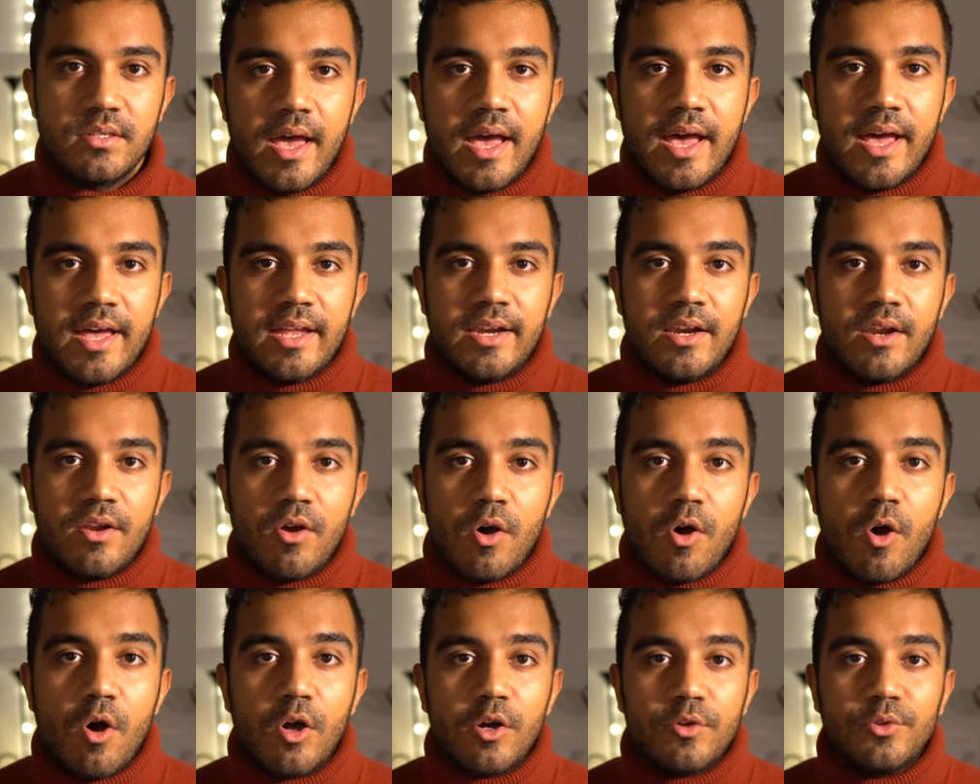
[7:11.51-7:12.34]
And
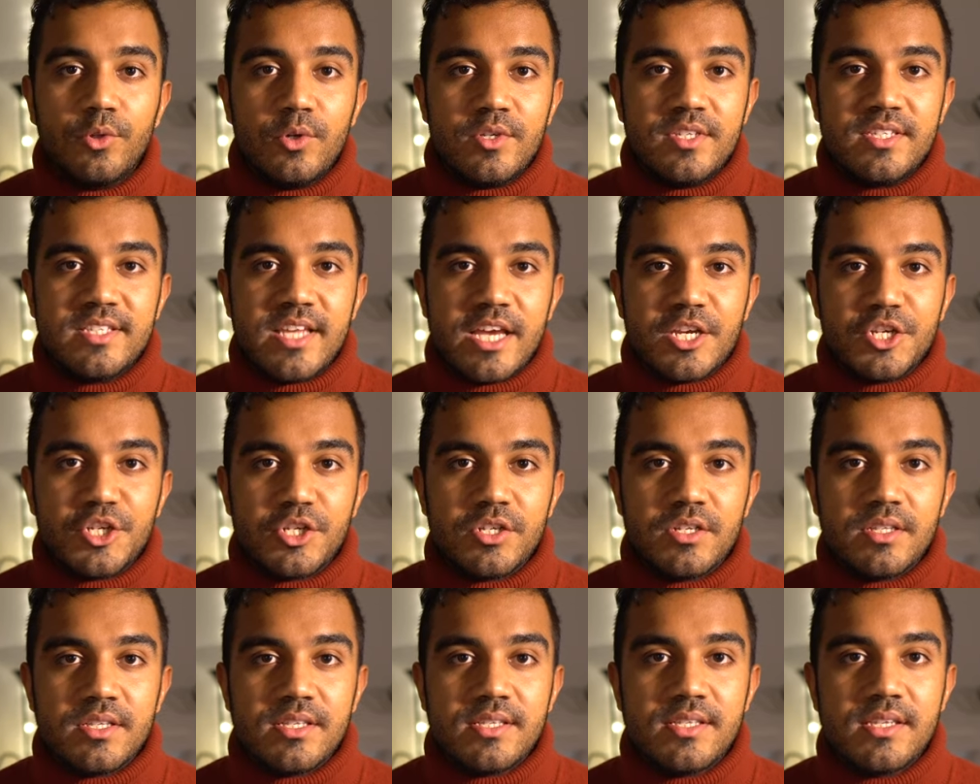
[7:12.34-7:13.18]
all of those
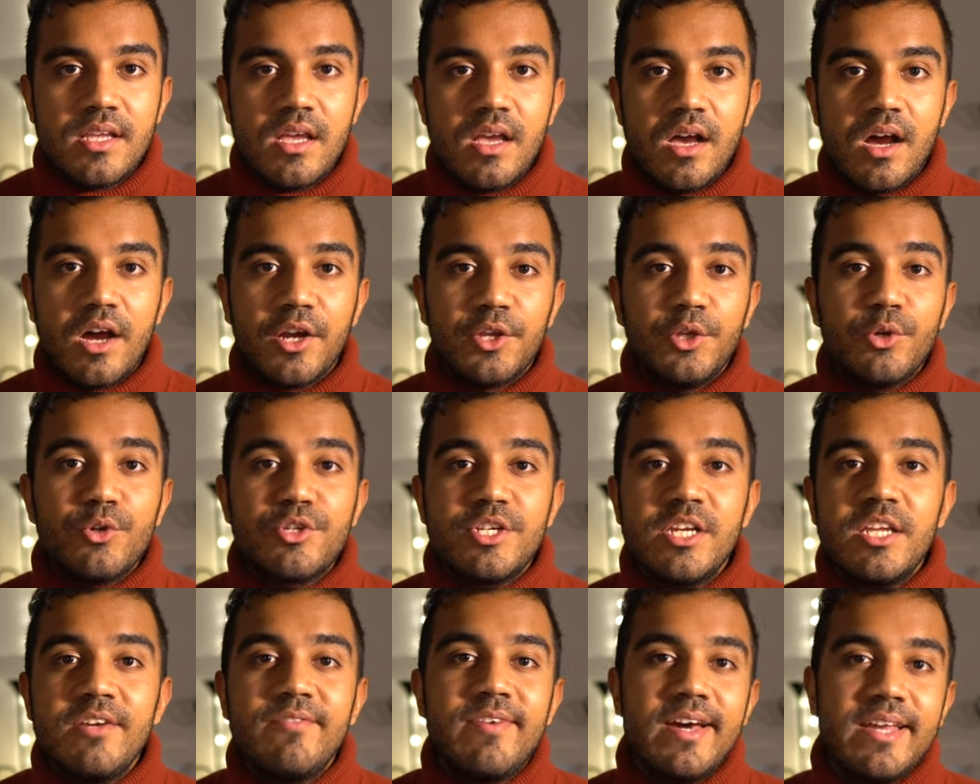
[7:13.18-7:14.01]
sessions are
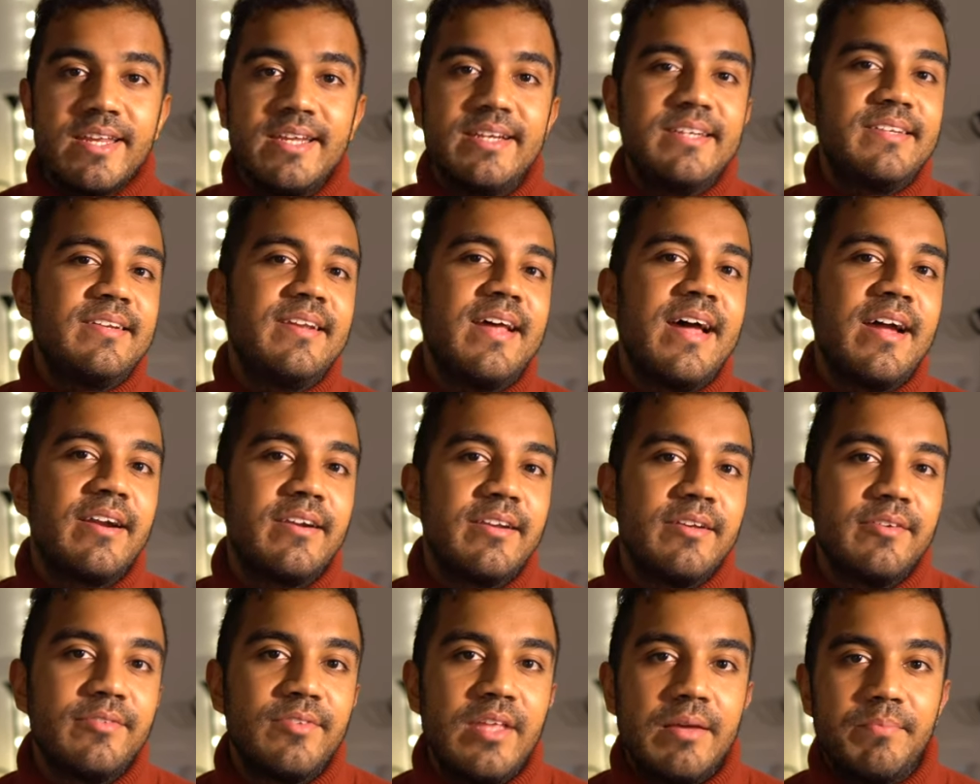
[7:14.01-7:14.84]
usually very
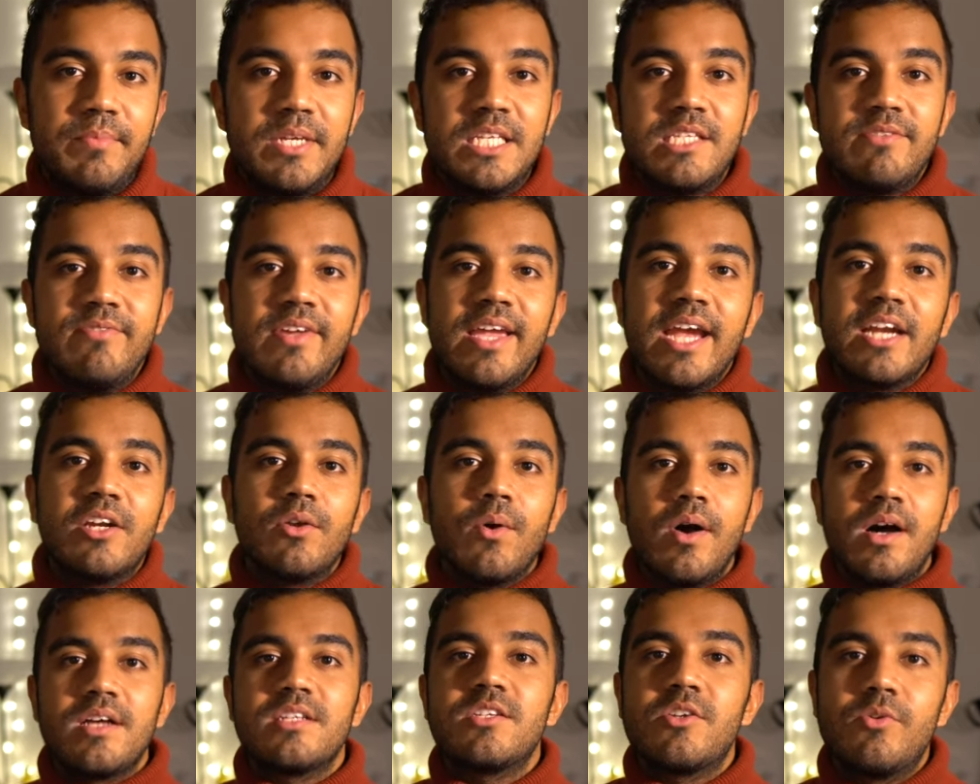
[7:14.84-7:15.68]
interactive. That means we get
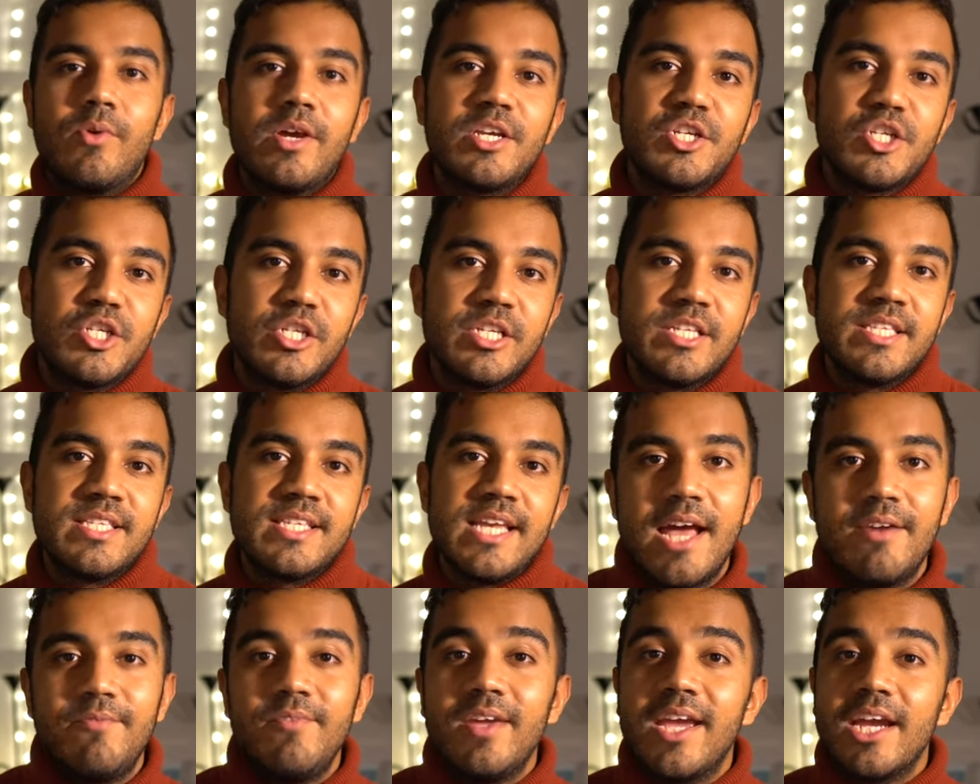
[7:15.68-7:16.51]
to ask questions
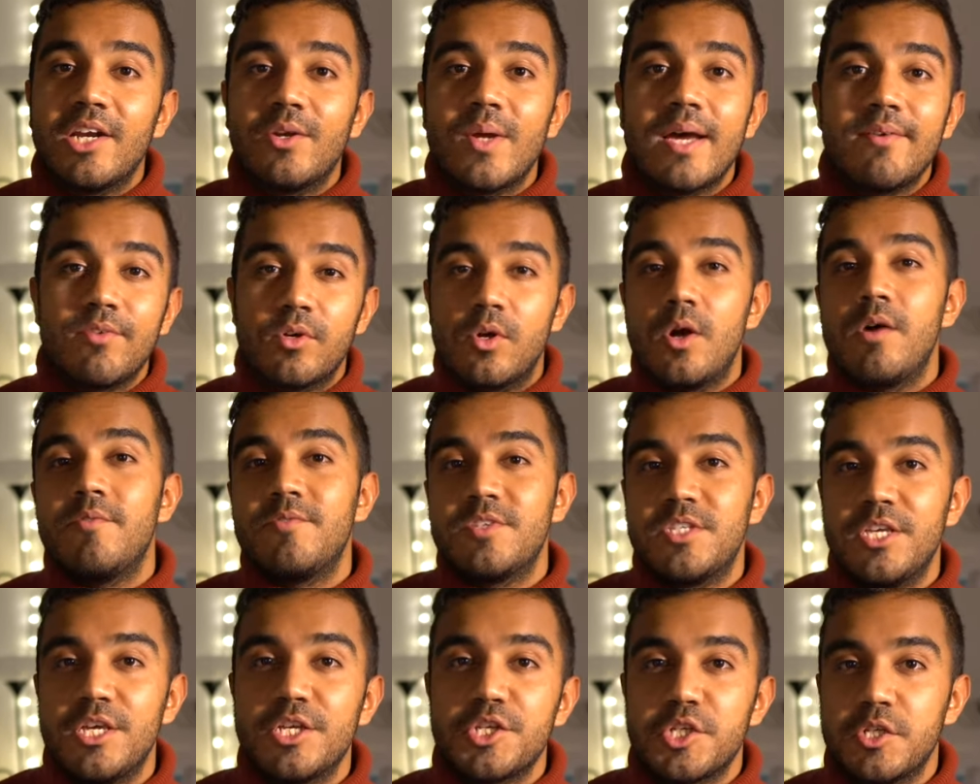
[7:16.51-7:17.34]
and we get to have a
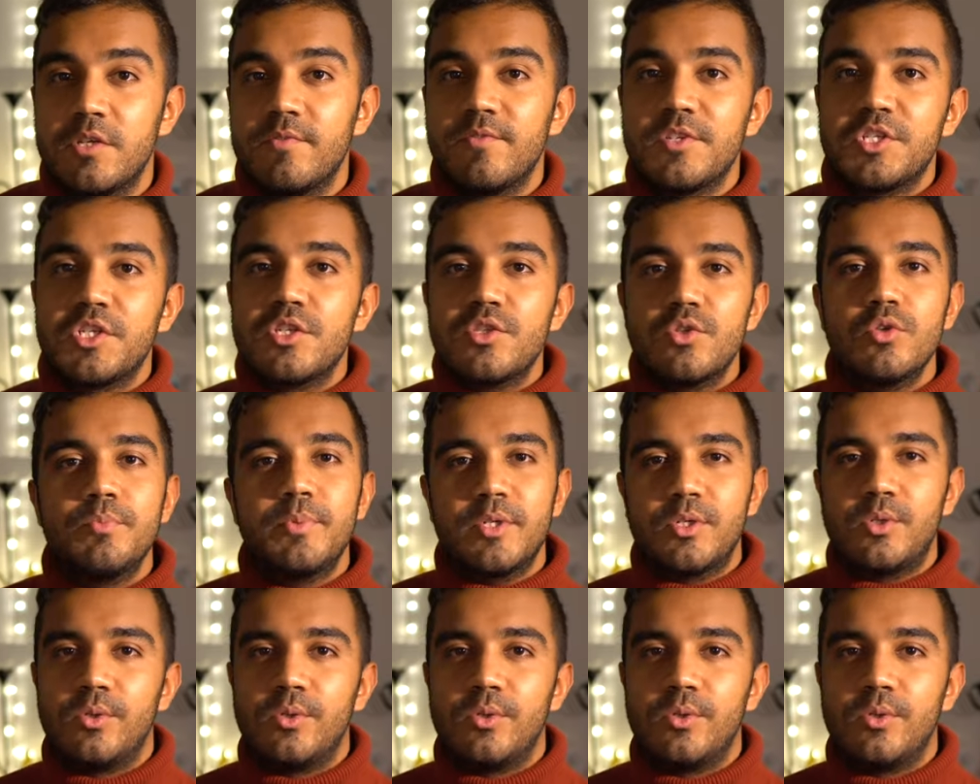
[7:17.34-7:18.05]
conversation, which is super